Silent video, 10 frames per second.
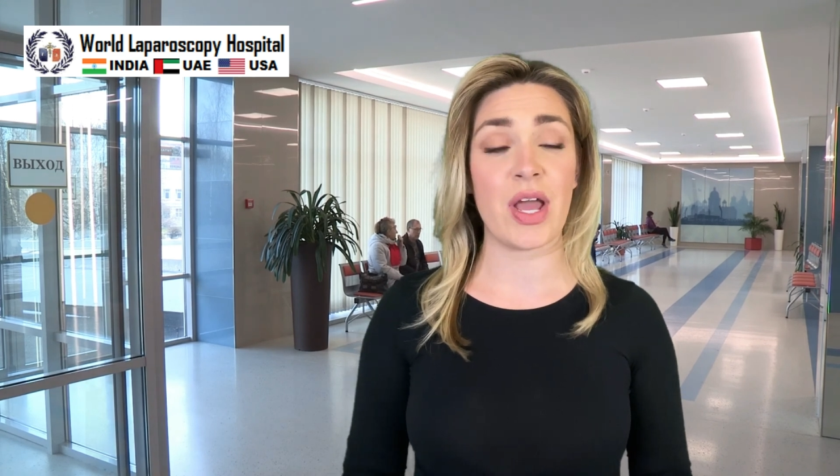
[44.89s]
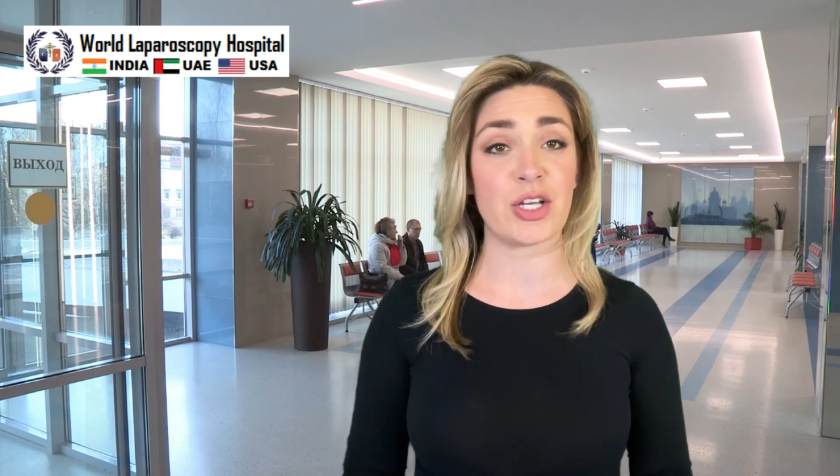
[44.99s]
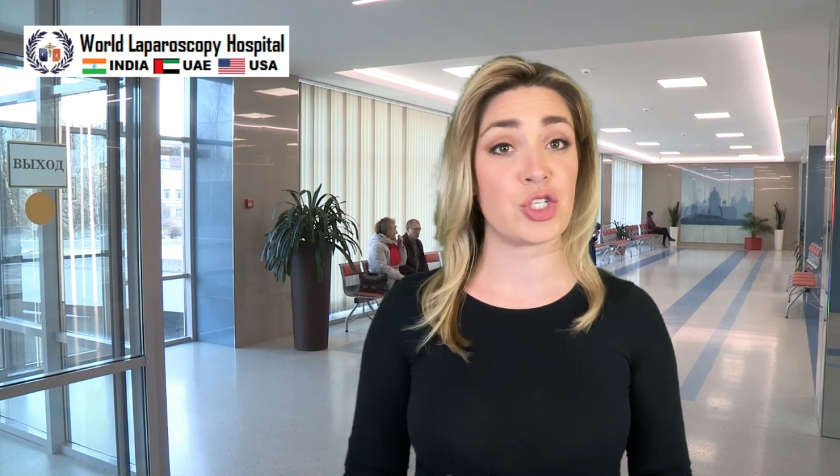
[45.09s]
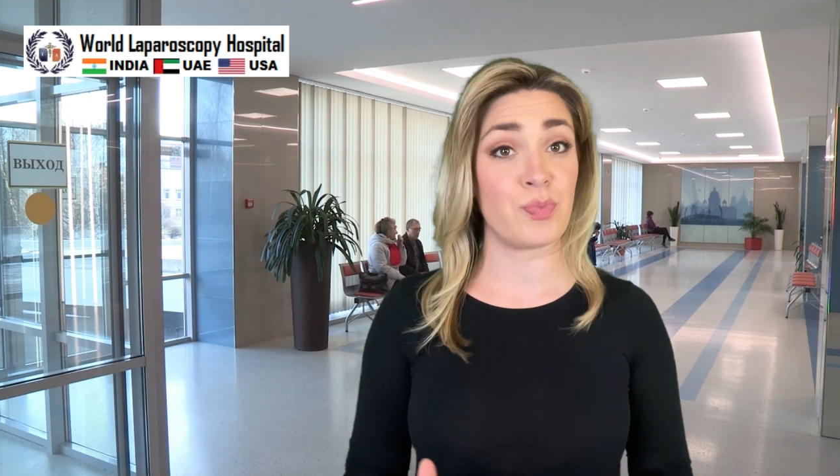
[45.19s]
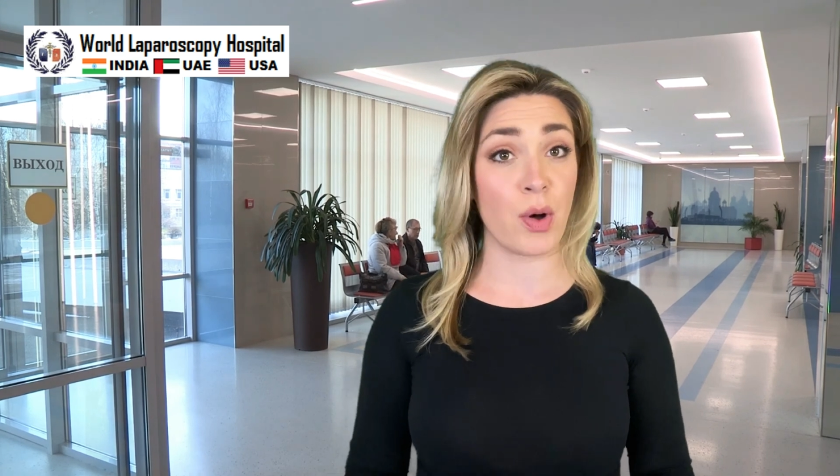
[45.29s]

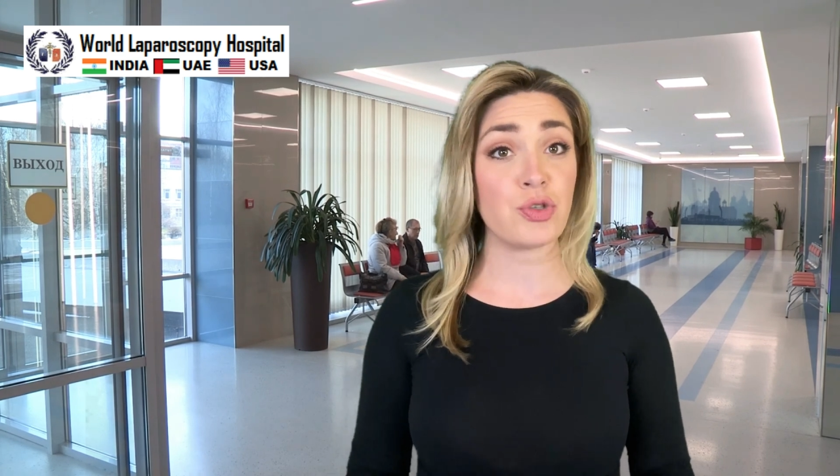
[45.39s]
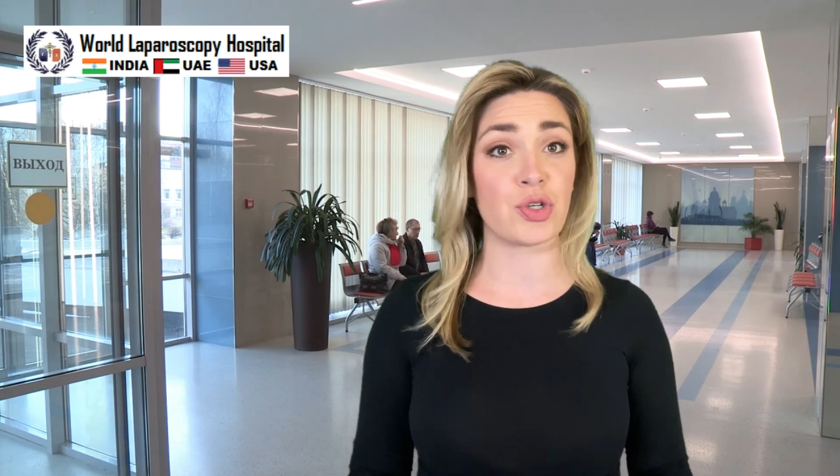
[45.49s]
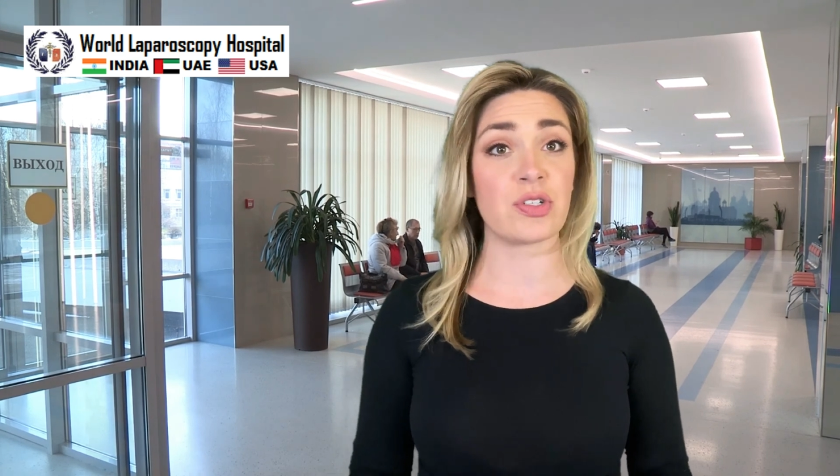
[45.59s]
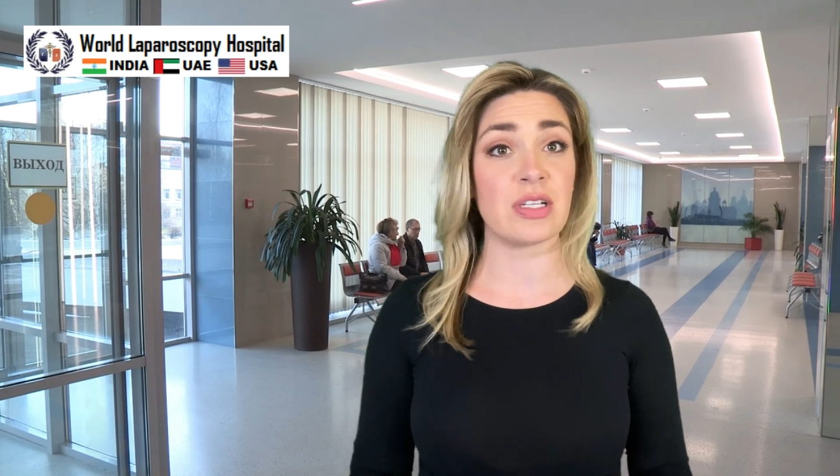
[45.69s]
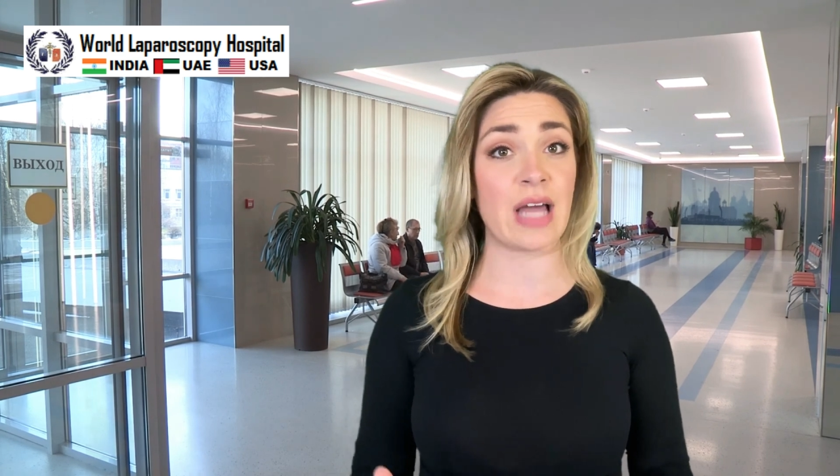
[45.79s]

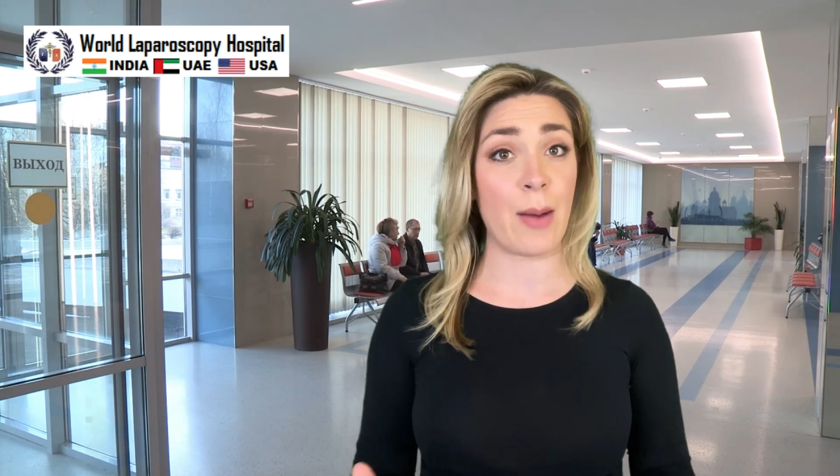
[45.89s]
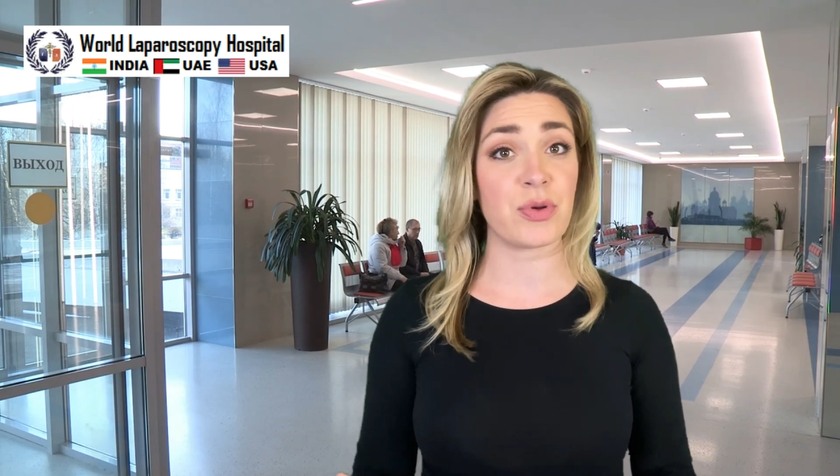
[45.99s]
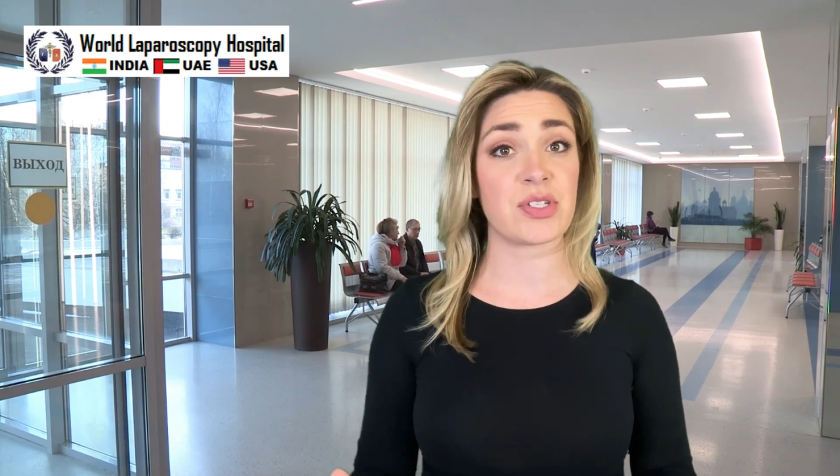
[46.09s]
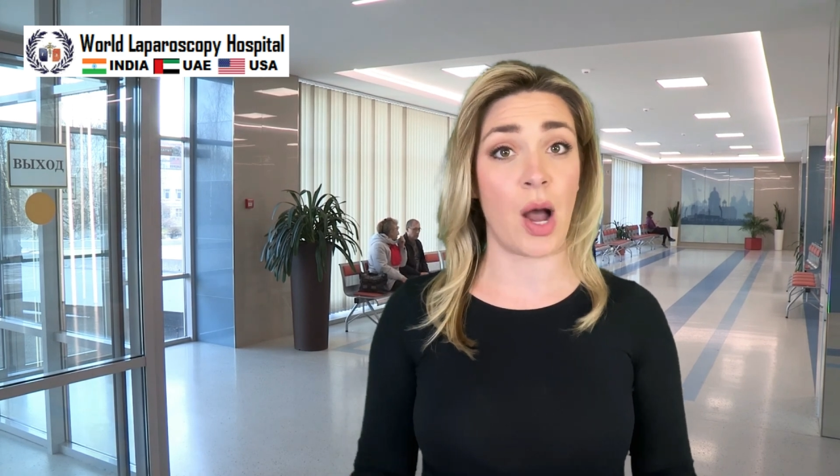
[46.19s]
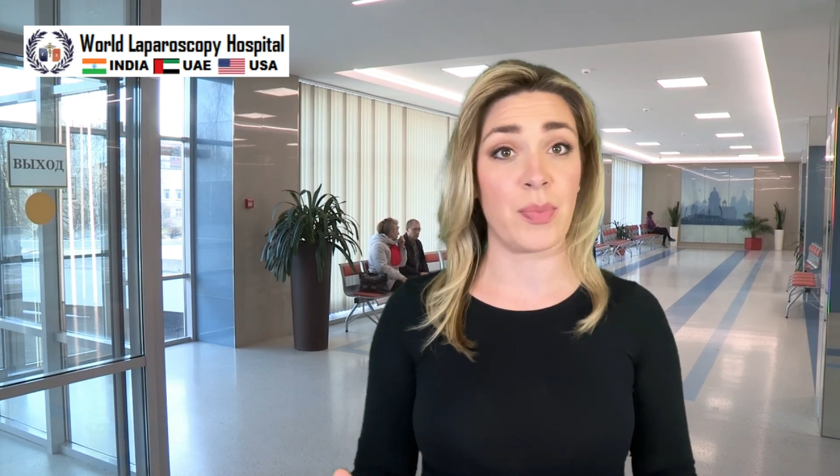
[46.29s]
exposure to
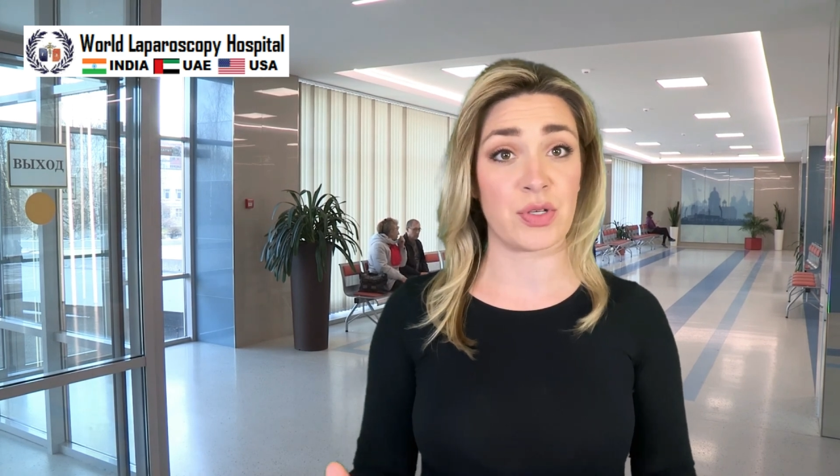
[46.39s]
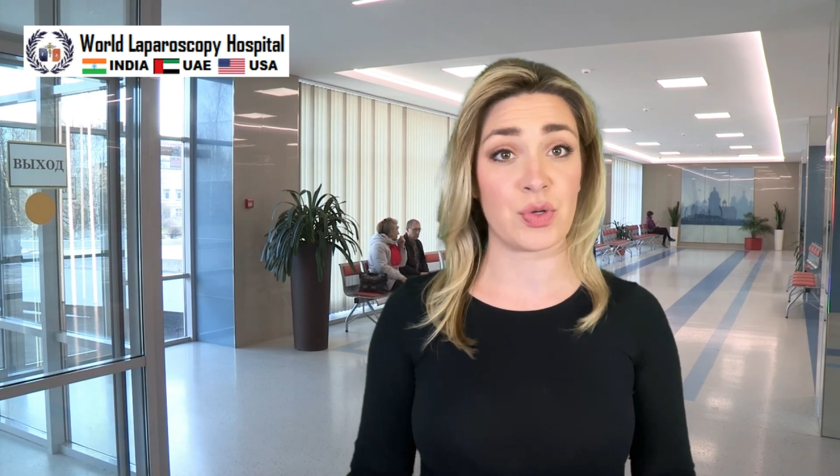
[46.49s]
laparoscopic